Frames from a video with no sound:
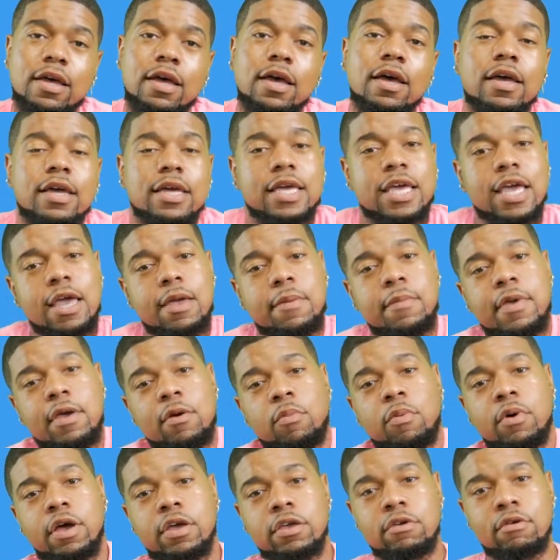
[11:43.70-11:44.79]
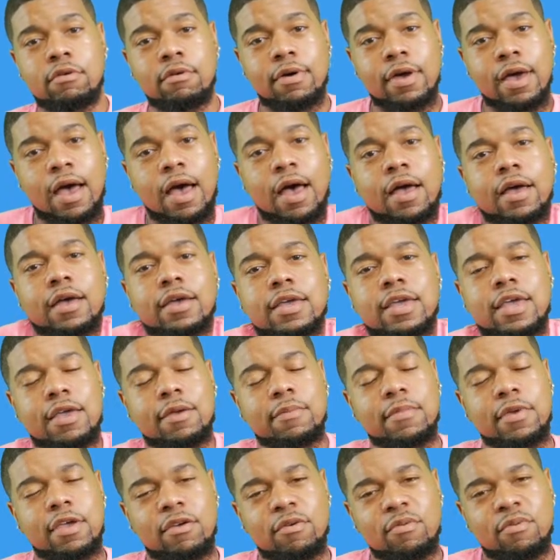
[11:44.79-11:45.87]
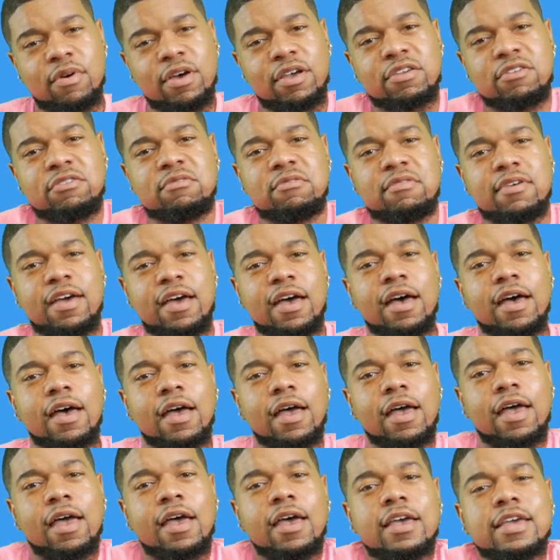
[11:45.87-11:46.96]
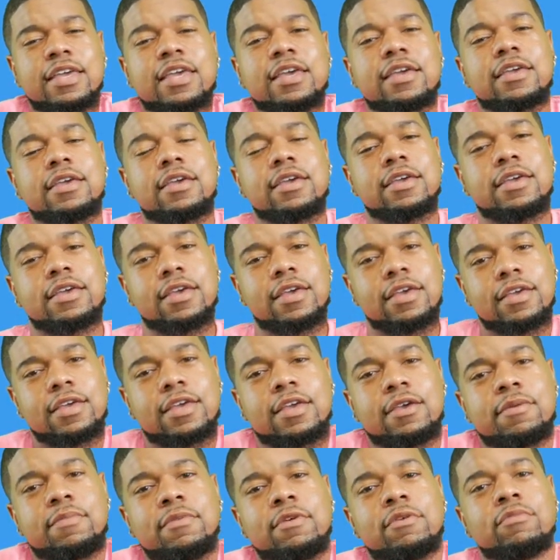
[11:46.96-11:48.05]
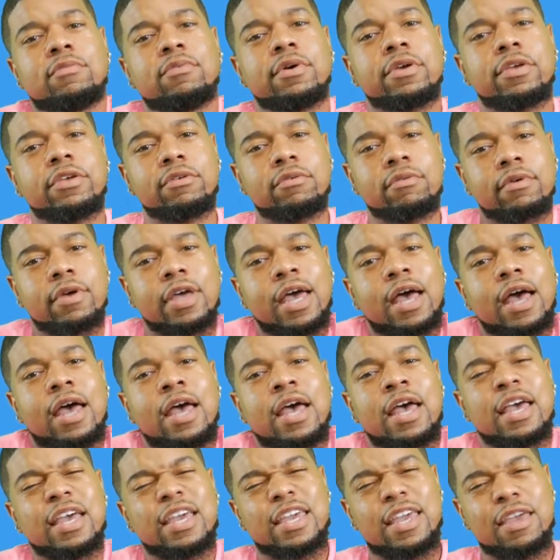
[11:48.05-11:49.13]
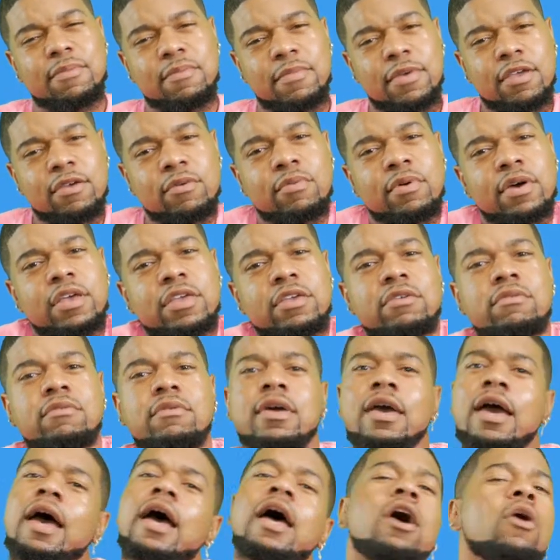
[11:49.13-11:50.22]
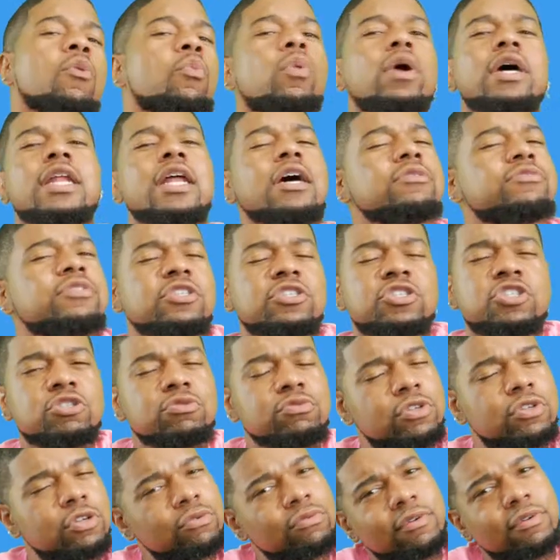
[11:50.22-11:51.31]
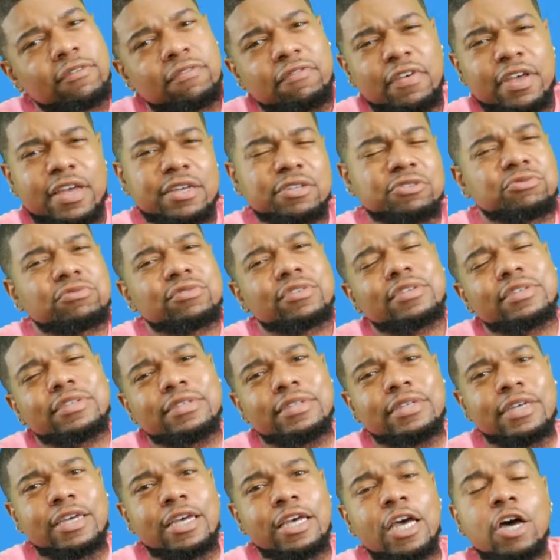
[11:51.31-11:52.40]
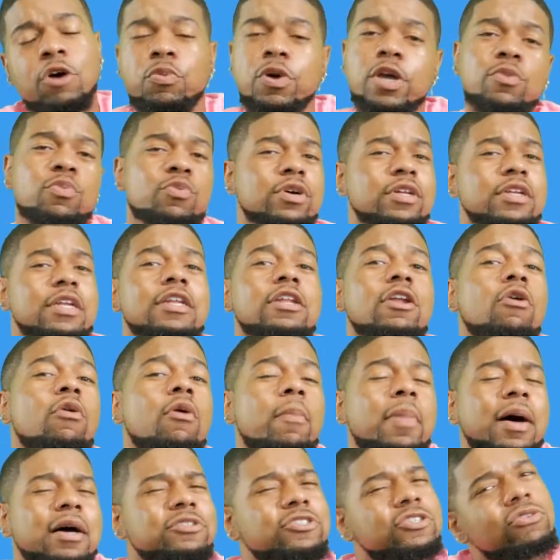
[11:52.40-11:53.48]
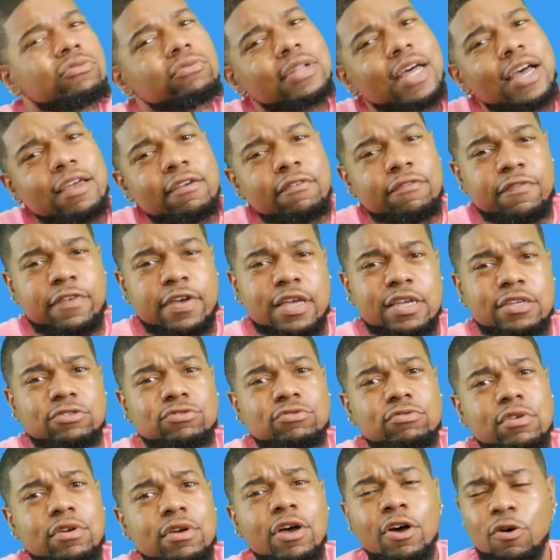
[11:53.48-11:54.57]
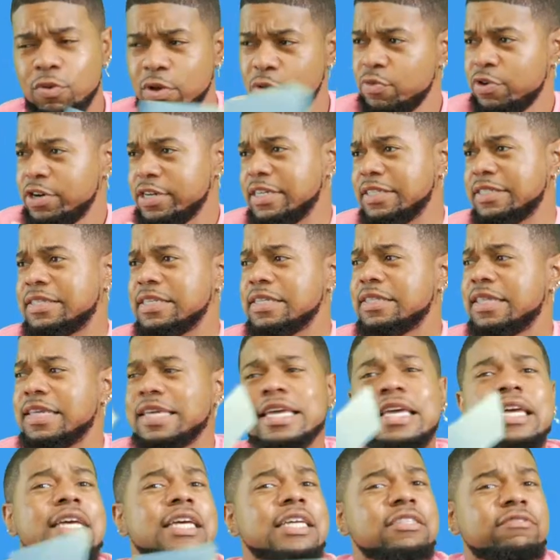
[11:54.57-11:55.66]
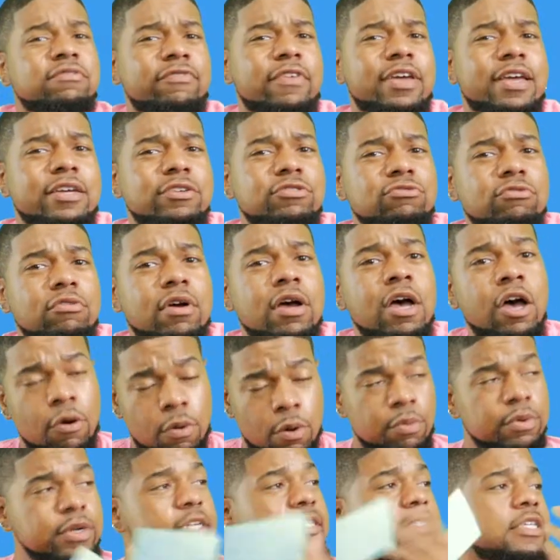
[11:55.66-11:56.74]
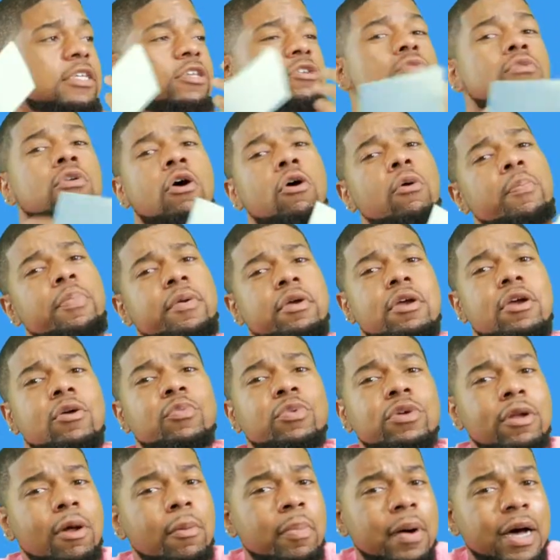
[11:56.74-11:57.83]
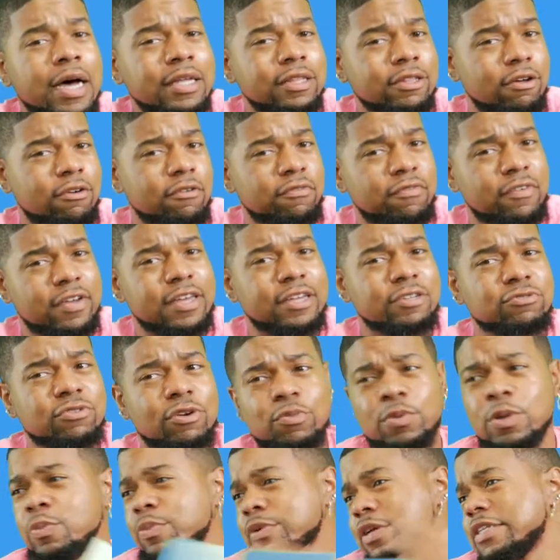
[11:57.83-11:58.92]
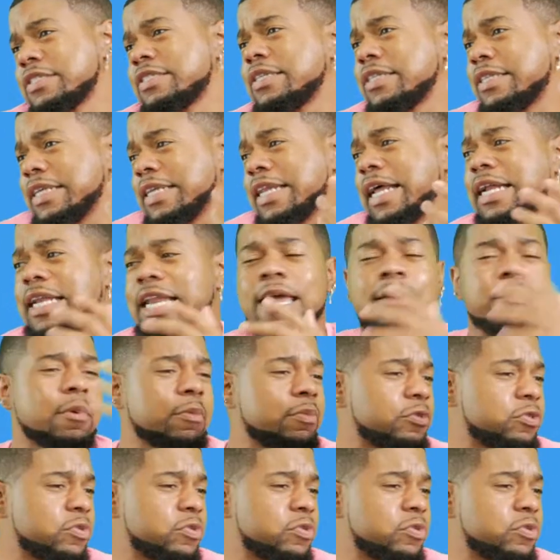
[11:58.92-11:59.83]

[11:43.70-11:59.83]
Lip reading: Give me what you got. Give me what you got. Give me what you got. Give me what you got. What else is you doing, Phaedra? We want to know about your life, Phaedra. We want to see the kids, Phaedra. We want to see you co-parent with Apollo, Phaedra. We want to see the dynamic between